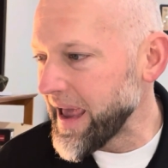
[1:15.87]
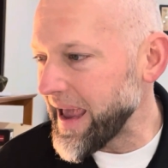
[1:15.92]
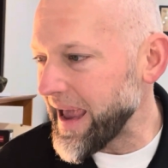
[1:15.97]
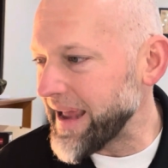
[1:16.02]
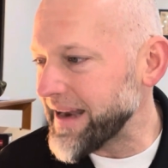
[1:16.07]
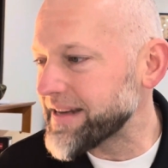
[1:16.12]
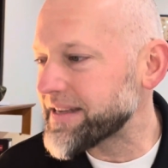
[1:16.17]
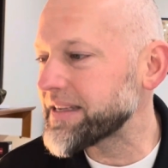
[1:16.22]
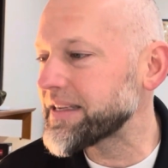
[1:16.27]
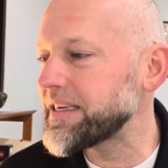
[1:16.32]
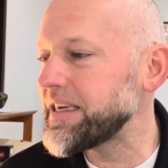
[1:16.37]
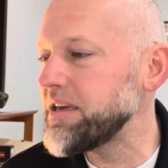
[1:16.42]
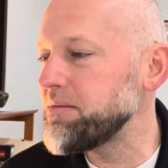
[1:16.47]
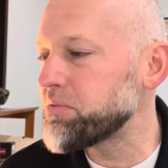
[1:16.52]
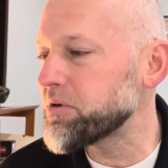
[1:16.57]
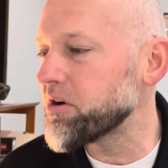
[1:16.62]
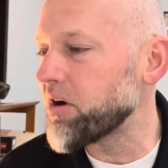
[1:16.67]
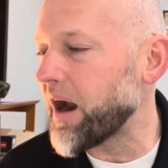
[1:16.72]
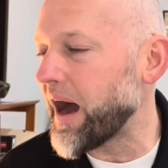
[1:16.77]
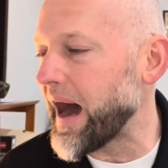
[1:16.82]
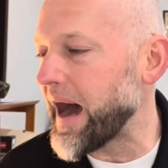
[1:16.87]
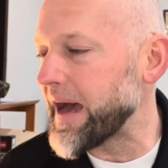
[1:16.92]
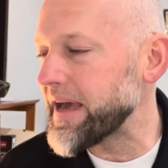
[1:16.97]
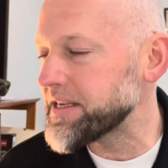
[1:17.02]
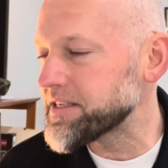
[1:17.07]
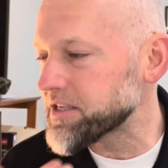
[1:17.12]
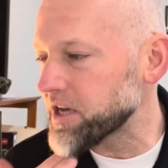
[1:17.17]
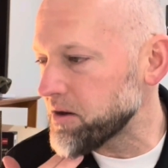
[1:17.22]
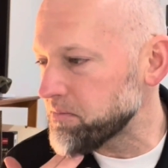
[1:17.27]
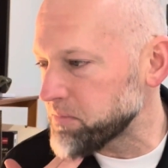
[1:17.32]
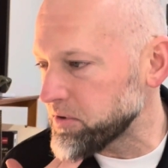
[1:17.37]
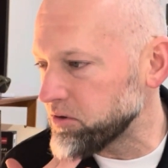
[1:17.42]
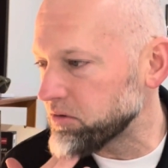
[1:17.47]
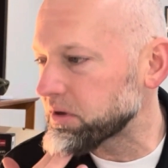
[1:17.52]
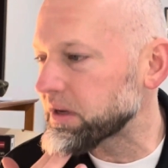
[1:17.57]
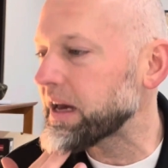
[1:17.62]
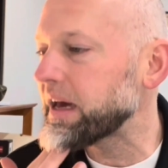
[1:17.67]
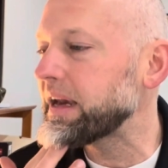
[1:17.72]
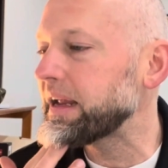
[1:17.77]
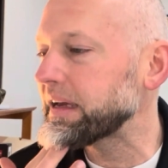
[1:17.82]
And to keep your eyes up, you'll
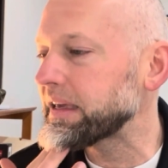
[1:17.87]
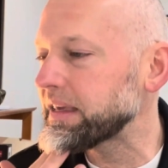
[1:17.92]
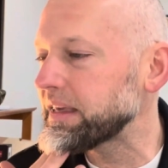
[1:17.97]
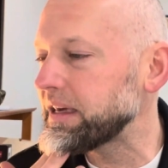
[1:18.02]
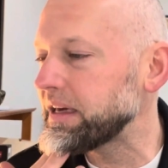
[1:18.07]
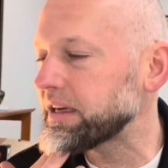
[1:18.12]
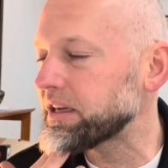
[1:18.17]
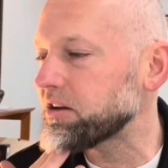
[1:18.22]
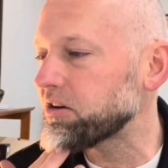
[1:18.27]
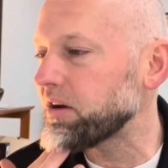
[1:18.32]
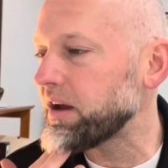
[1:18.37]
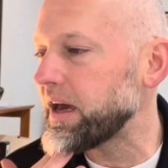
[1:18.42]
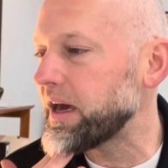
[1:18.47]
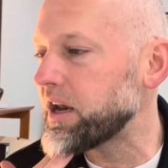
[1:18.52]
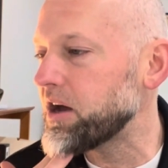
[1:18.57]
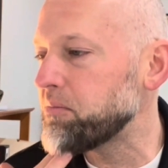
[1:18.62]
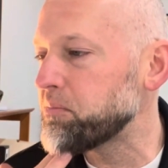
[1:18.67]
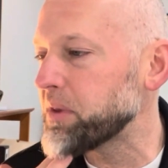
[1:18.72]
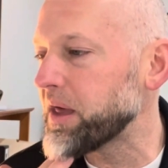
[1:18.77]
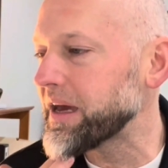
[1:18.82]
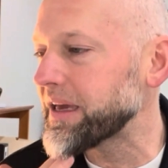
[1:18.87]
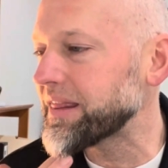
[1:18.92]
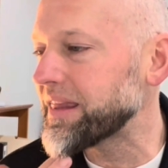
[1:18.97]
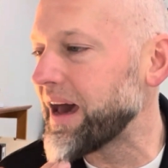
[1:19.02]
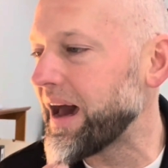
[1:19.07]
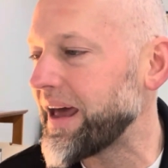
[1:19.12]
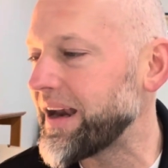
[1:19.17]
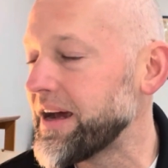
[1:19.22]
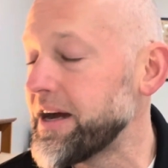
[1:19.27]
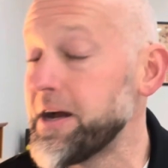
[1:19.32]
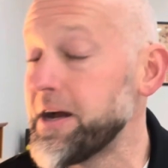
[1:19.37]
kind of kick your head up like that.